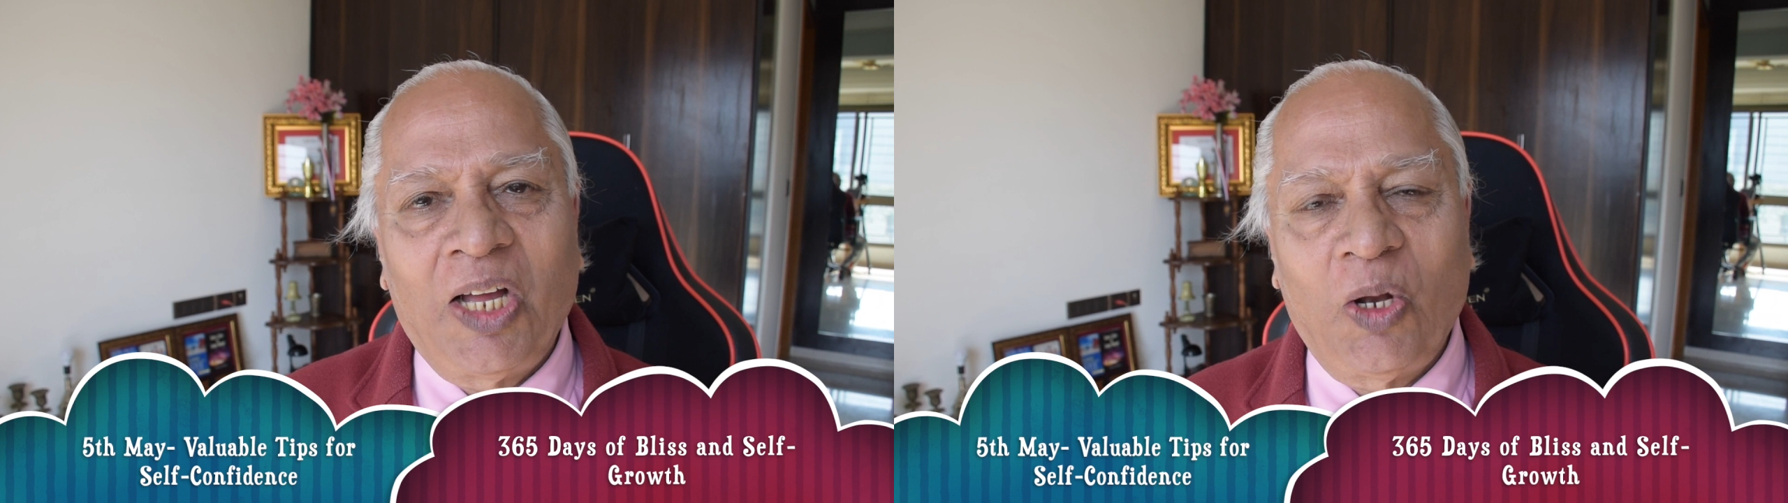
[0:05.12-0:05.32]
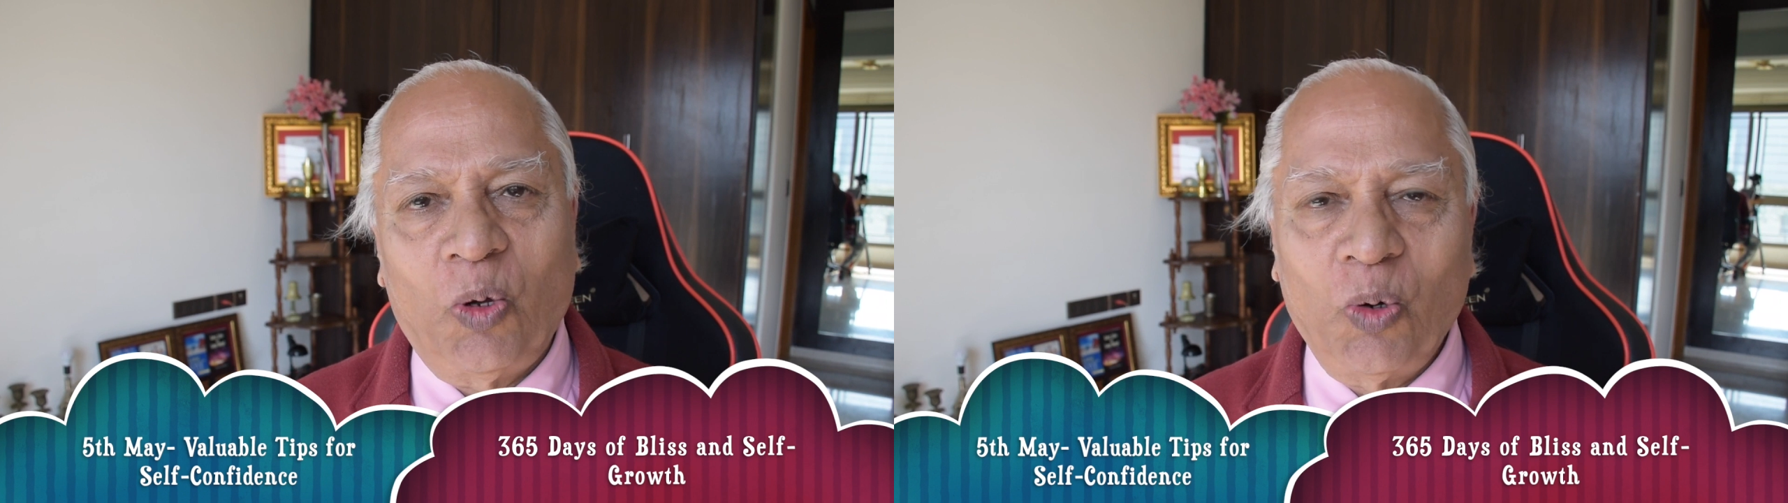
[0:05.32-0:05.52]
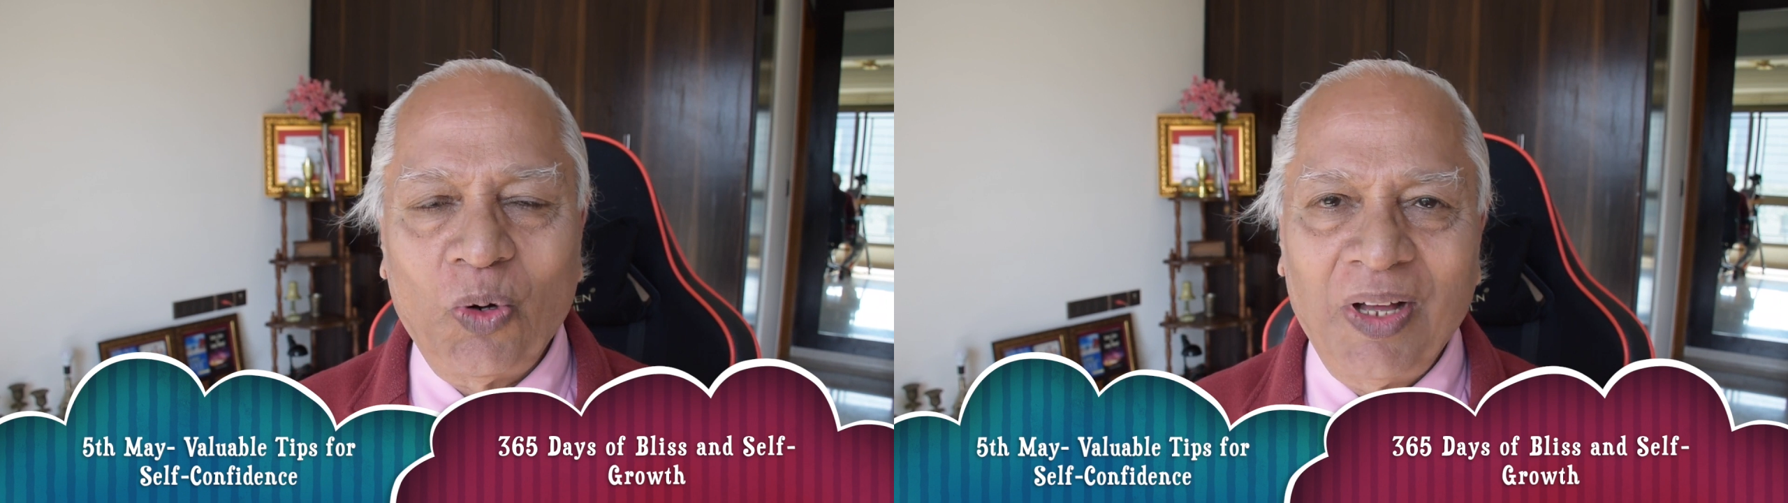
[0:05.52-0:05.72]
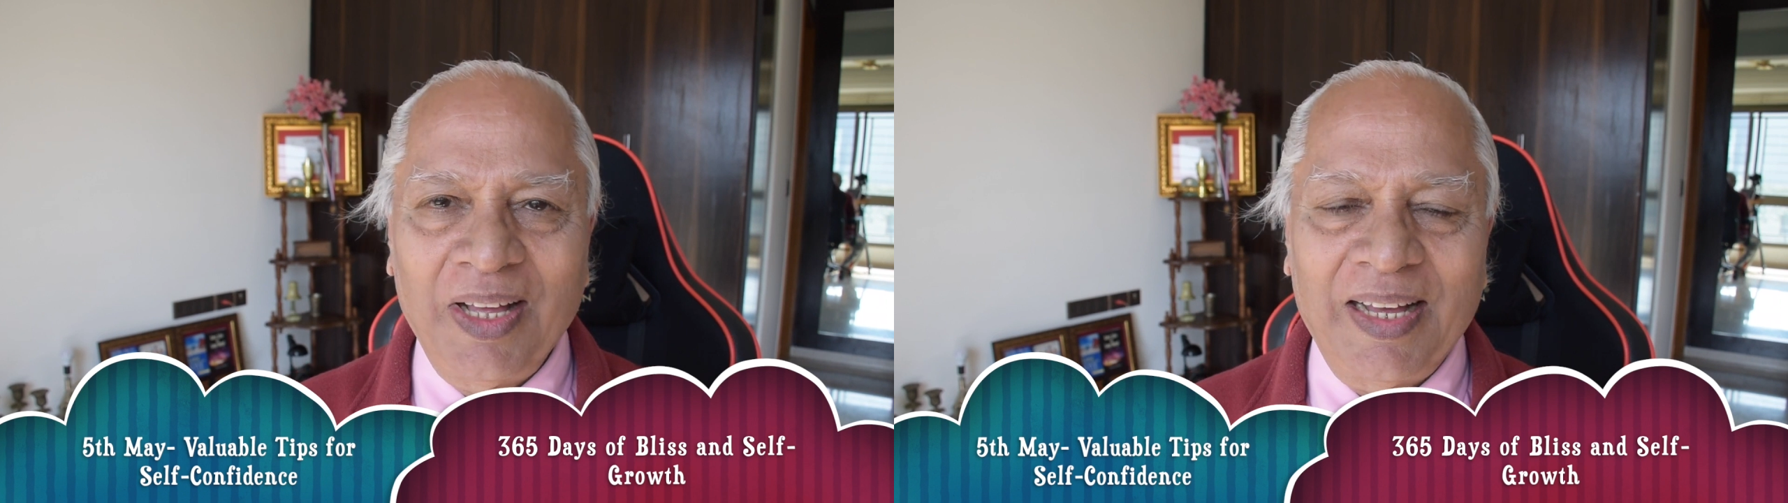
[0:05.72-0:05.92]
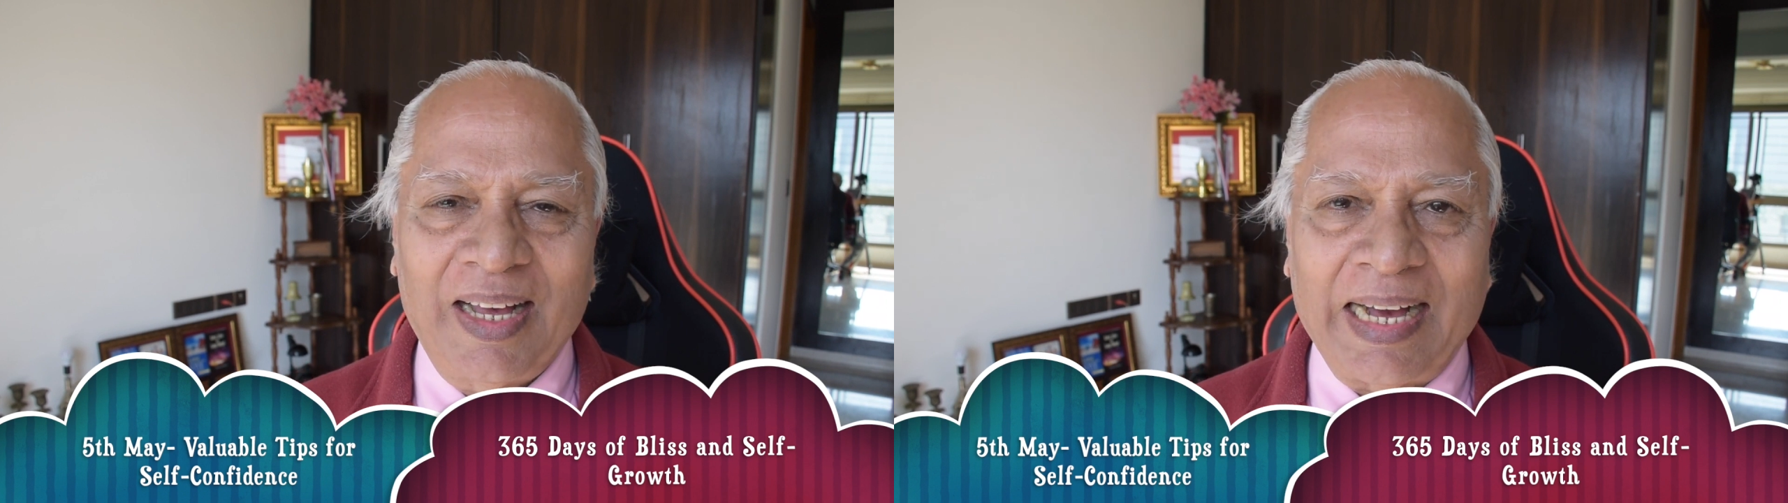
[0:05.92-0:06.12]
Hello,
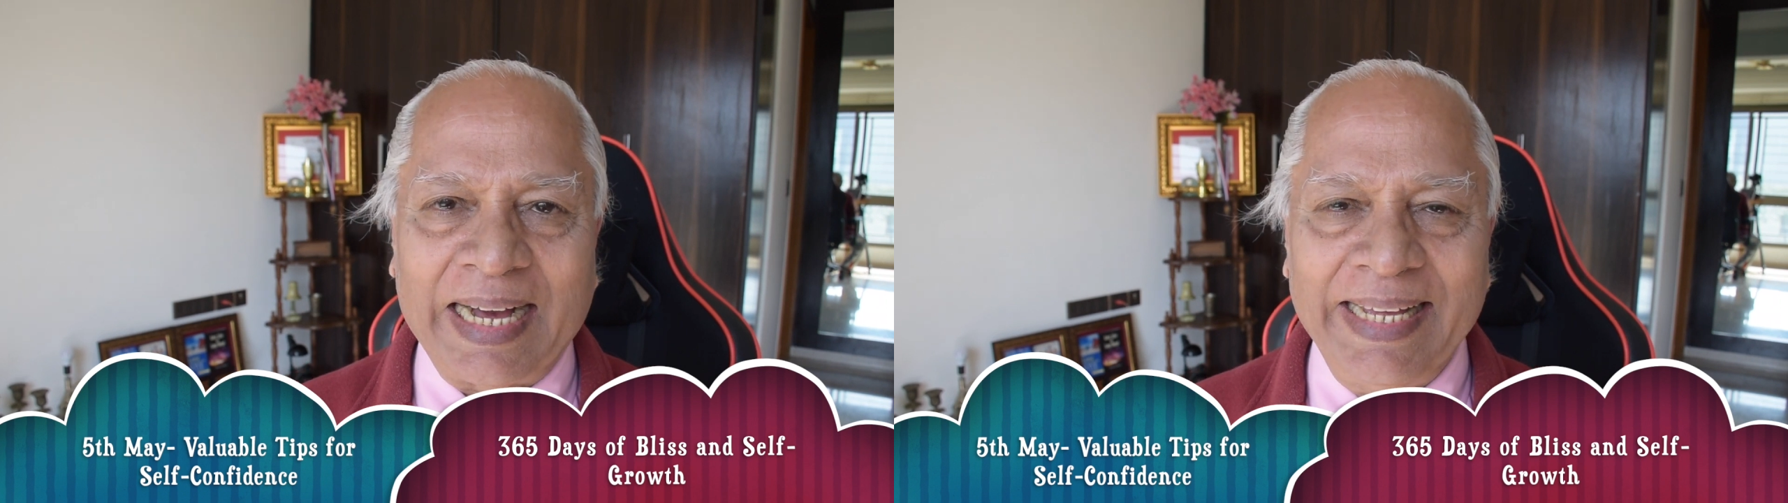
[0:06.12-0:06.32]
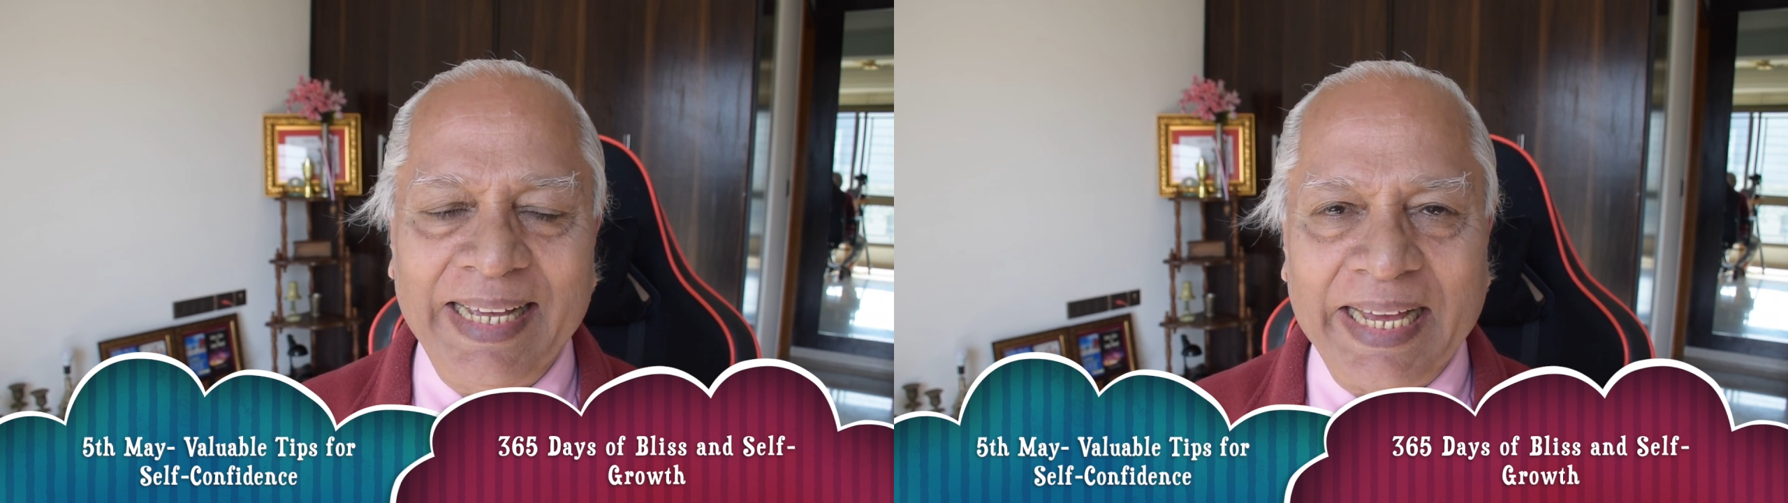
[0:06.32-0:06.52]
I